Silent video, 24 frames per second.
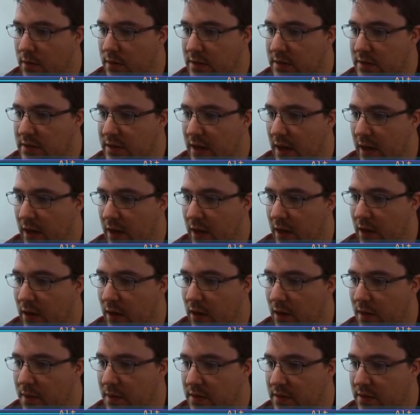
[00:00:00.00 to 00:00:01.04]

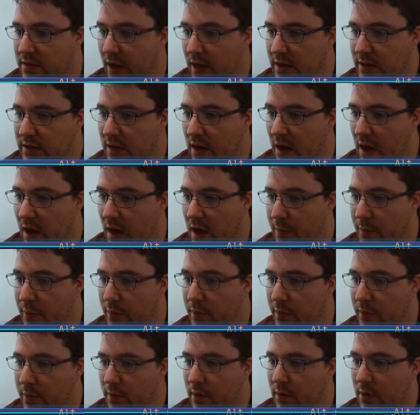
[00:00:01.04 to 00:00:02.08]
saying, in this case, up.
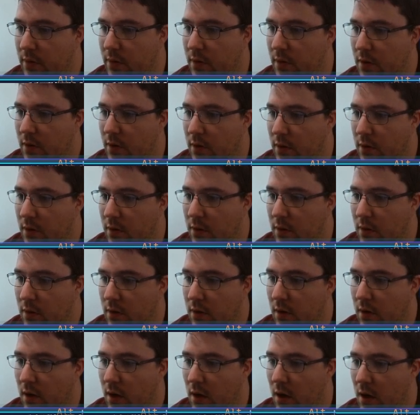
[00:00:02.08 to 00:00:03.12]

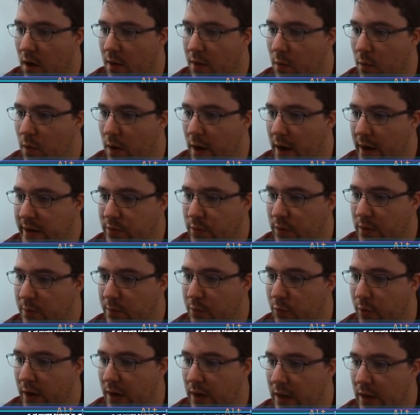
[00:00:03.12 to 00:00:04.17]
Otherwise, we
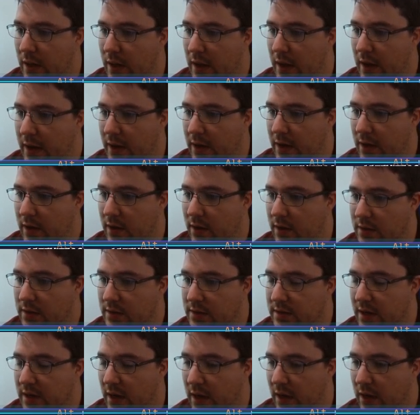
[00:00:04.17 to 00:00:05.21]
print line
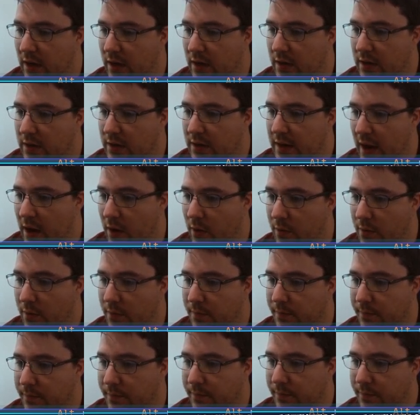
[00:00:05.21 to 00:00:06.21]
saying down.